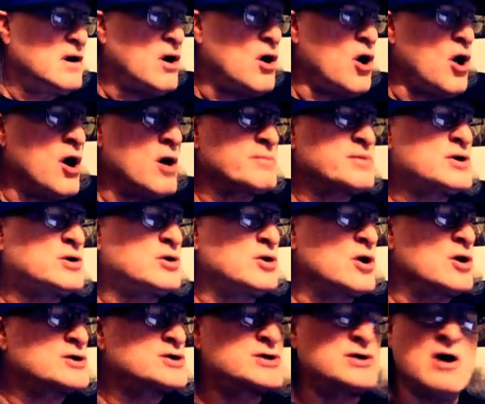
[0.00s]
Arm
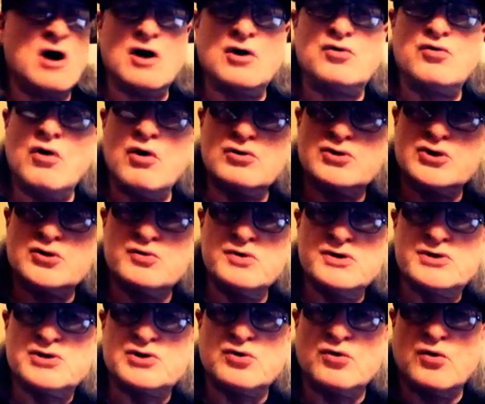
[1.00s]
clerks in our
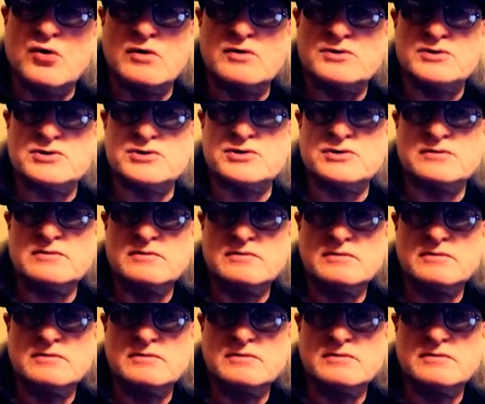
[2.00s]
grocery stores.